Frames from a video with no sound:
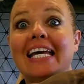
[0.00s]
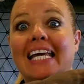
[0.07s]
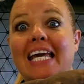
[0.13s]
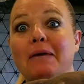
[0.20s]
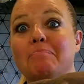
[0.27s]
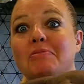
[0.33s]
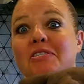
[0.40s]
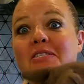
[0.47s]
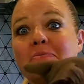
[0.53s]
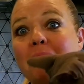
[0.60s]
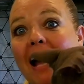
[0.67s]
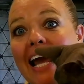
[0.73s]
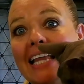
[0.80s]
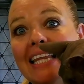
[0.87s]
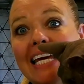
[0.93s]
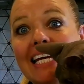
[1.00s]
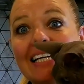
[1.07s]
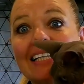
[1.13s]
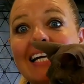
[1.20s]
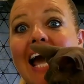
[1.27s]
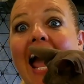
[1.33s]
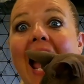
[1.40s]
Keep
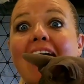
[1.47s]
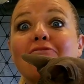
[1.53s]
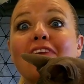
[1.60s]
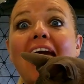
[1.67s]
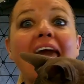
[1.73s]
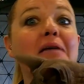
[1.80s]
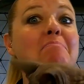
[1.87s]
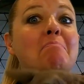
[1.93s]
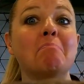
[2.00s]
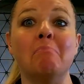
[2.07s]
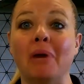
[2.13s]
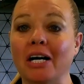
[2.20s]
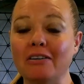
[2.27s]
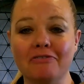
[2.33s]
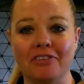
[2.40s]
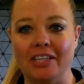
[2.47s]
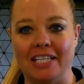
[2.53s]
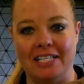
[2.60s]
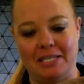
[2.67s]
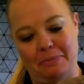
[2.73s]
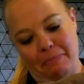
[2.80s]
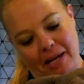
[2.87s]
smiling, have a
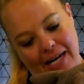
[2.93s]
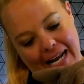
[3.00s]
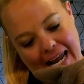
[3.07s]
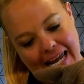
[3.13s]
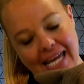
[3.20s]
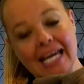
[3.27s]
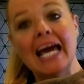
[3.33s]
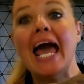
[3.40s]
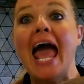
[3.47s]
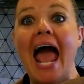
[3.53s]
marvelous Monday,